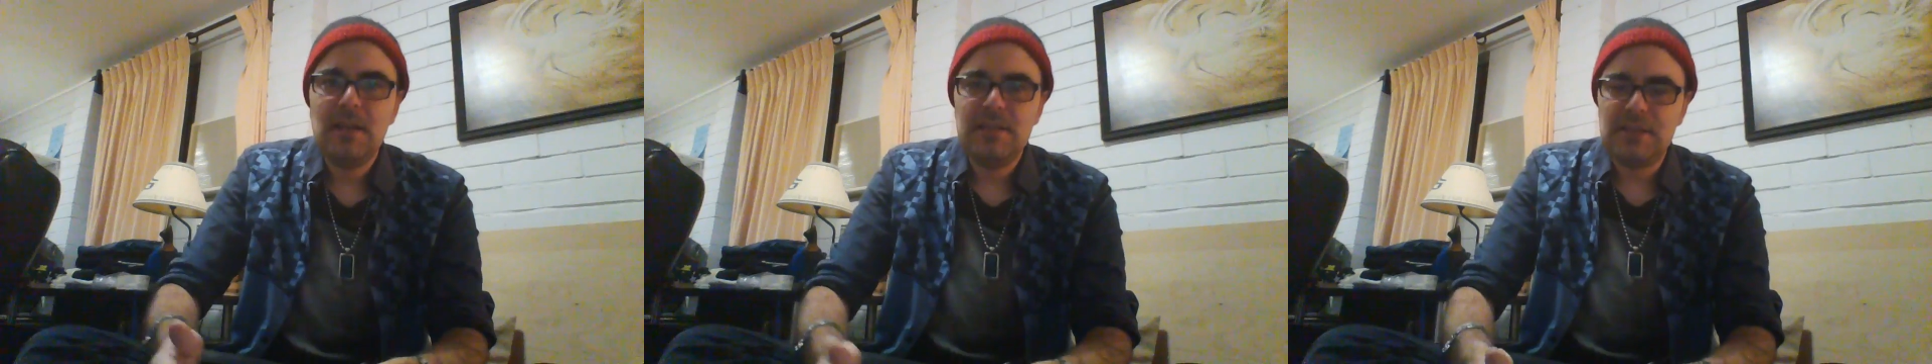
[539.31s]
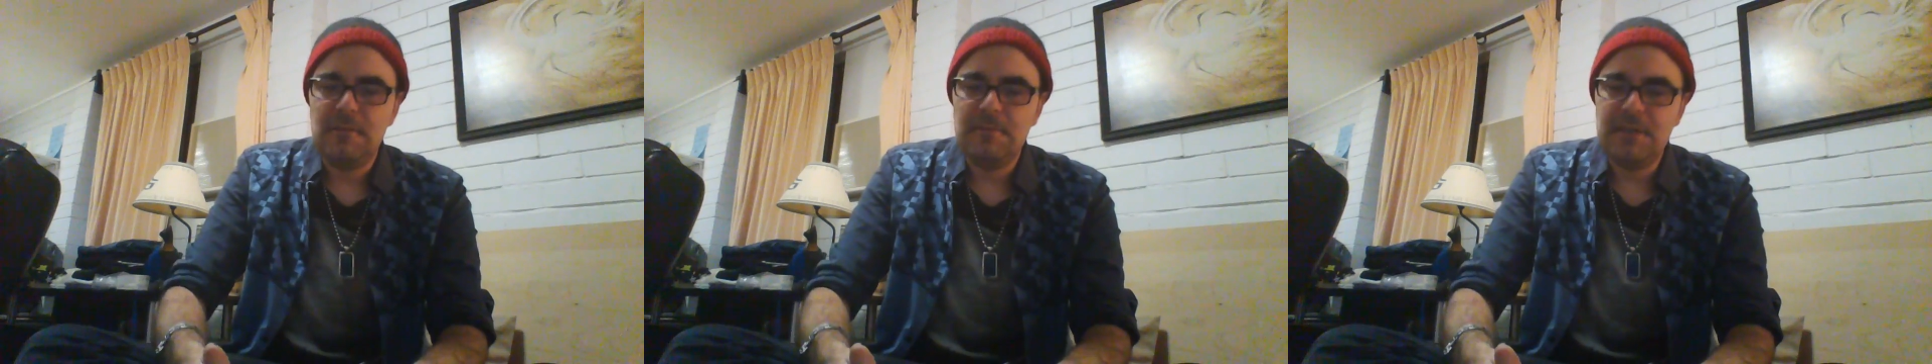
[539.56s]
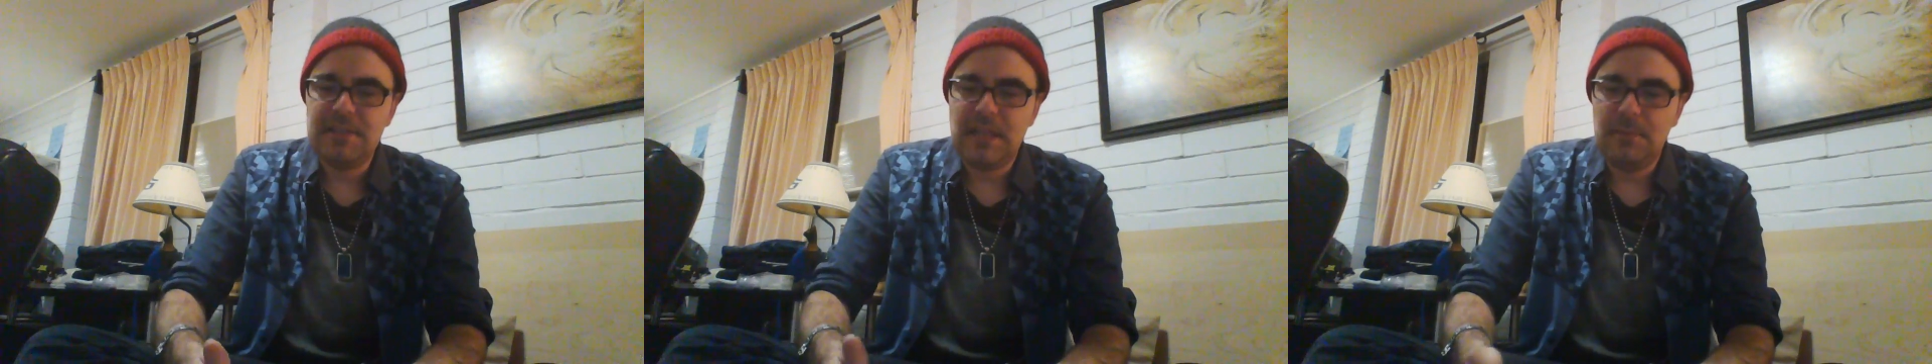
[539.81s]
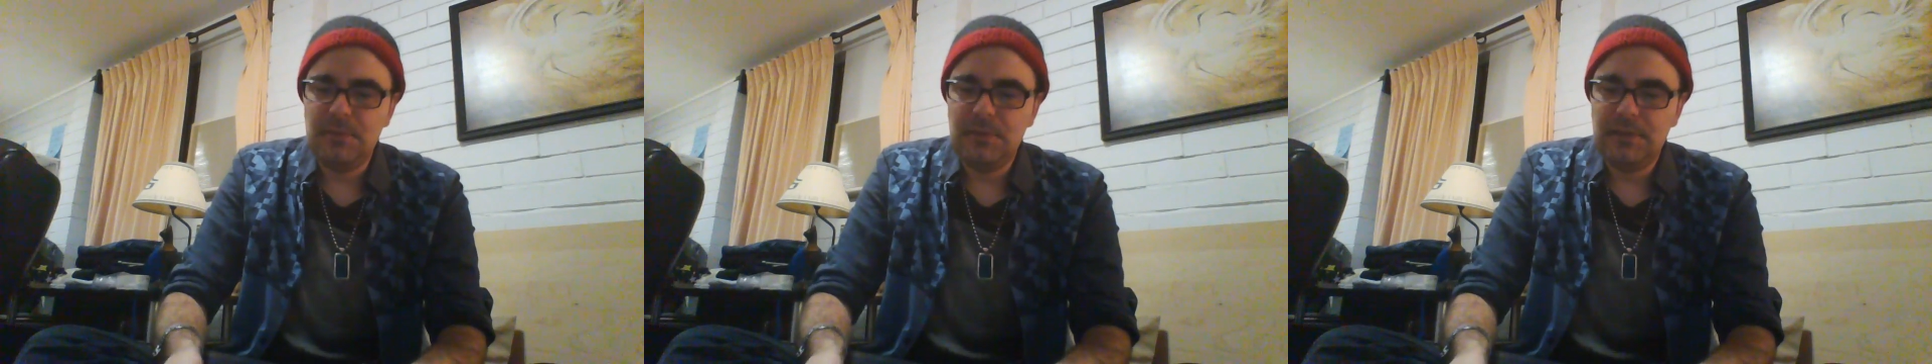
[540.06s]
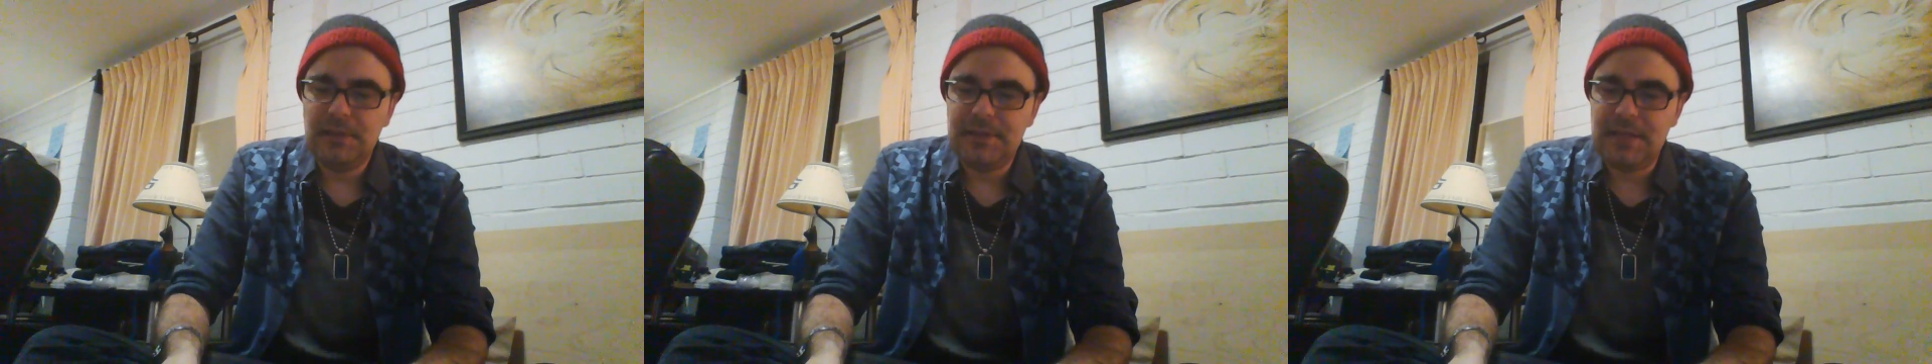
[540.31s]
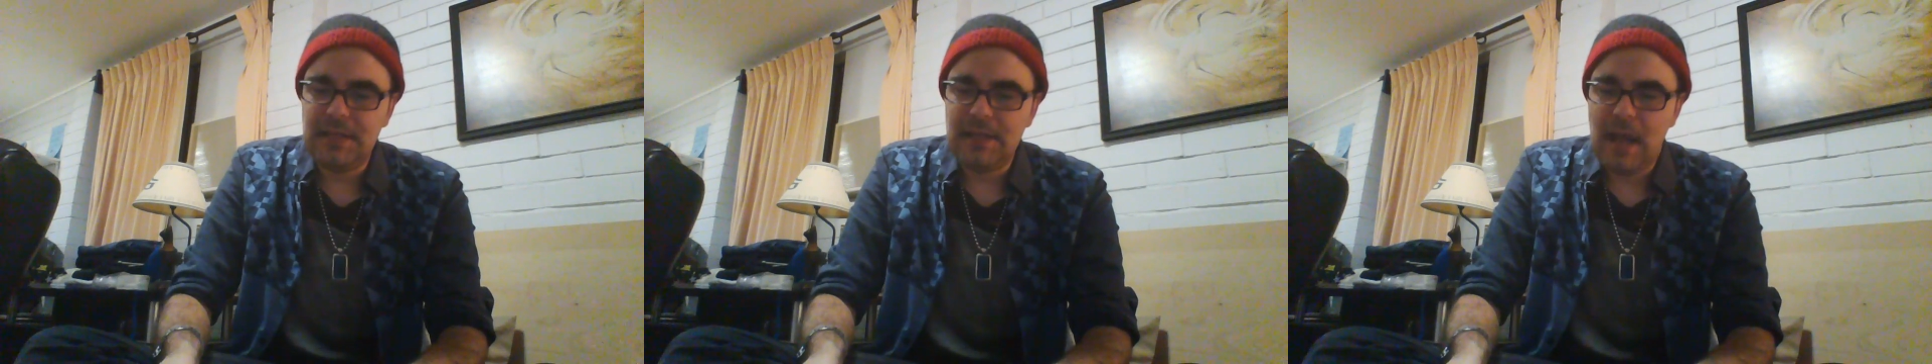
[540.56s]
So for example,
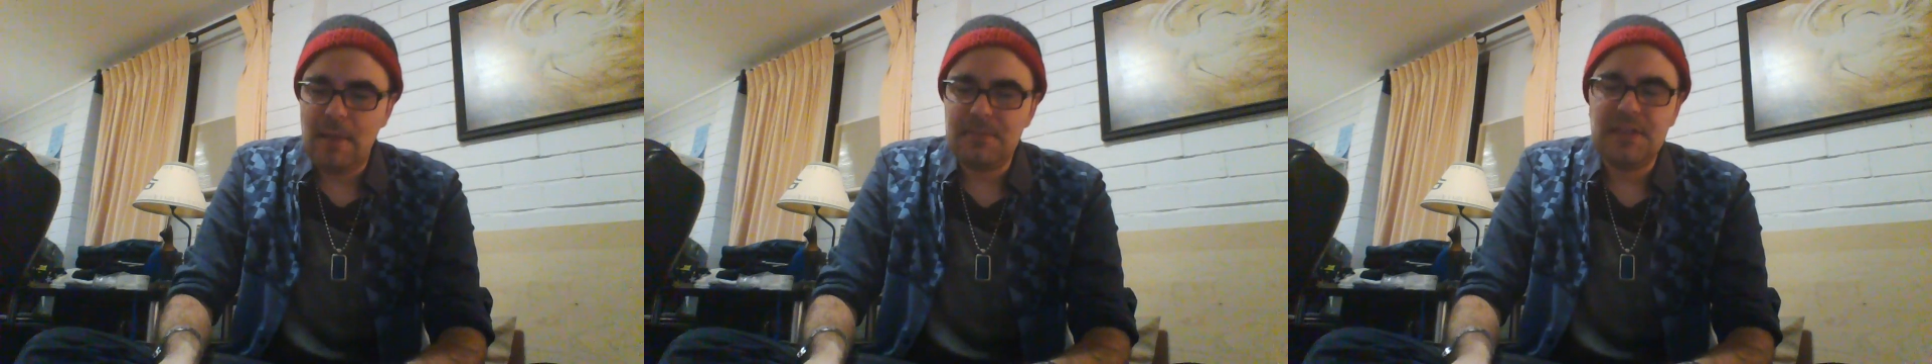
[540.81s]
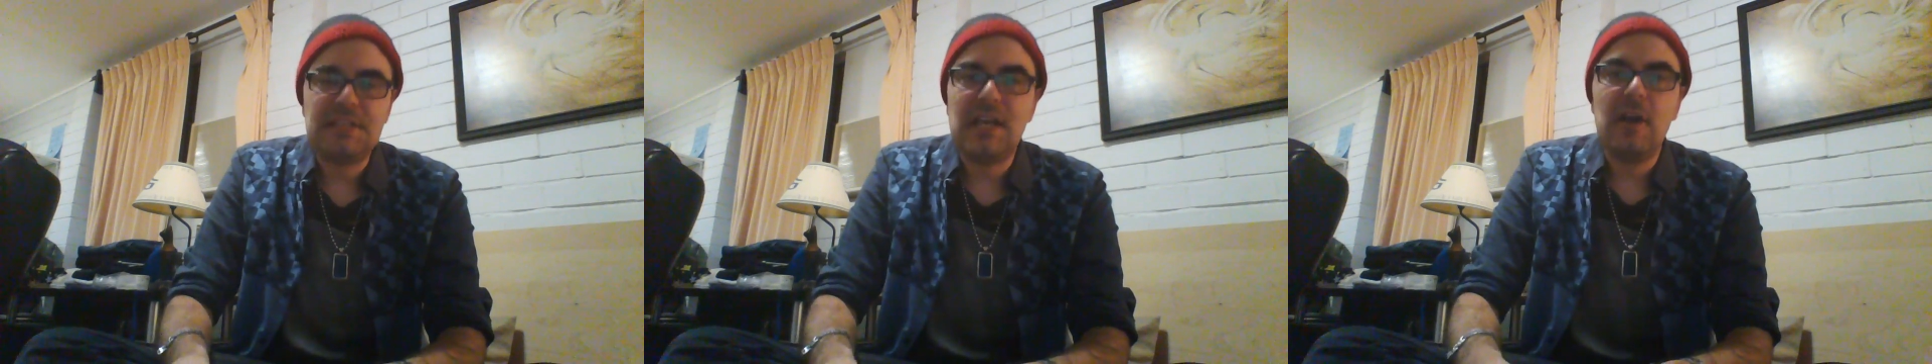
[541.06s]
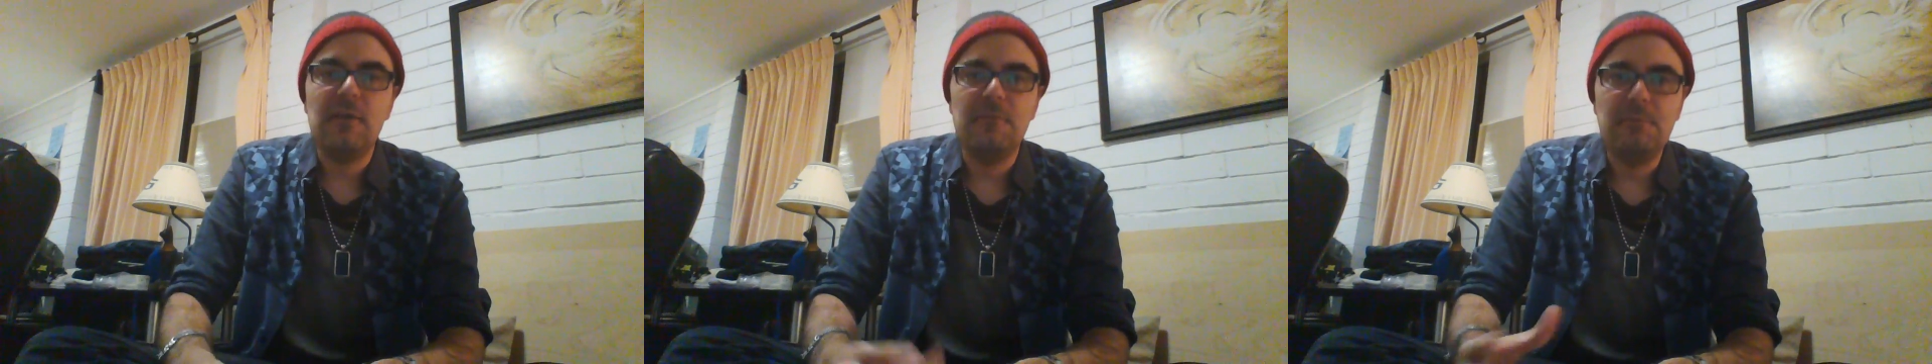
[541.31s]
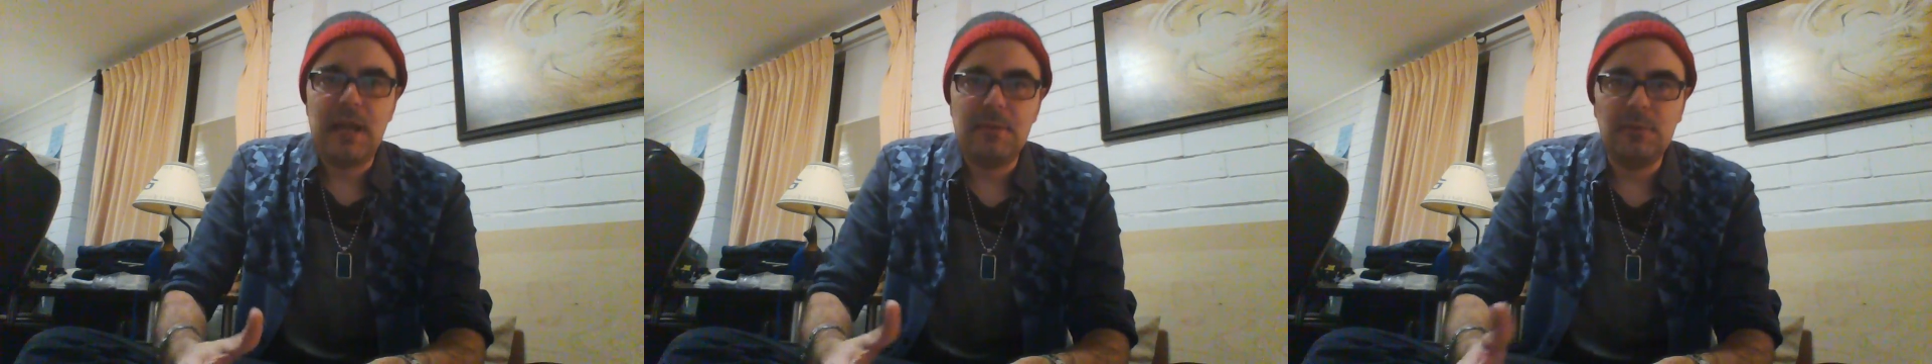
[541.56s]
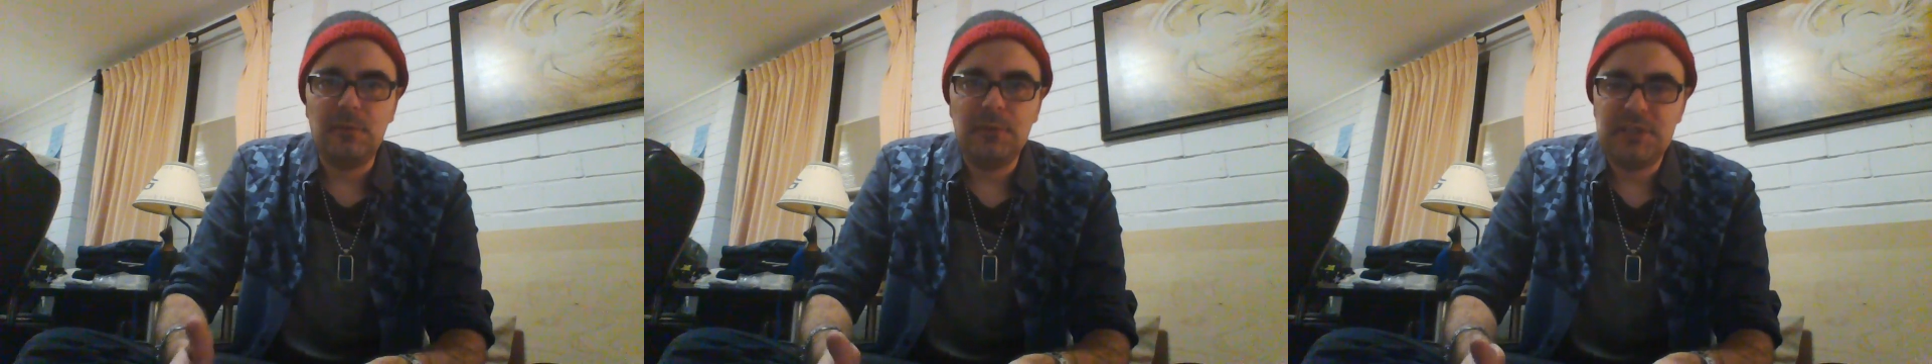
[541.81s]
the Tower of Babel,